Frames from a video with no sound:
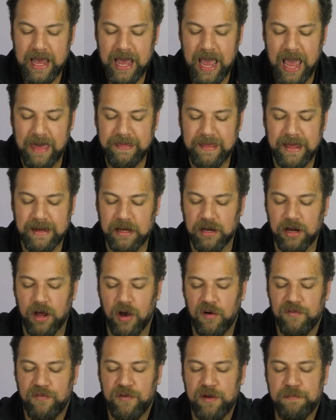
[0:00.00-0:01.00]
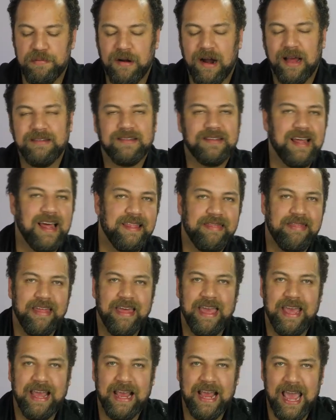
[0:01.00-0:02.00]
And then, if we price that
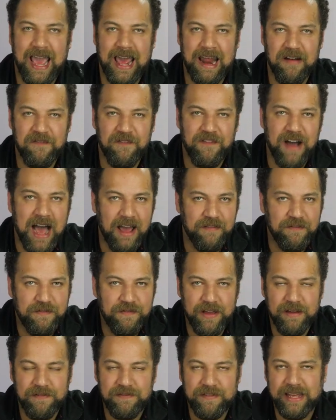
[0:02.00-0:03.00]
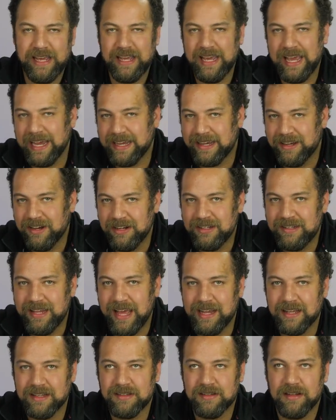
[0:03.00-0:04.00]
thing at $550, it could take
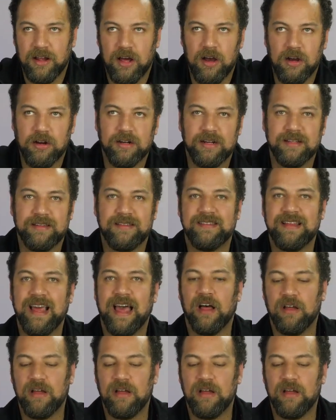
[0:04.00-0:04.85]
us longer to sell.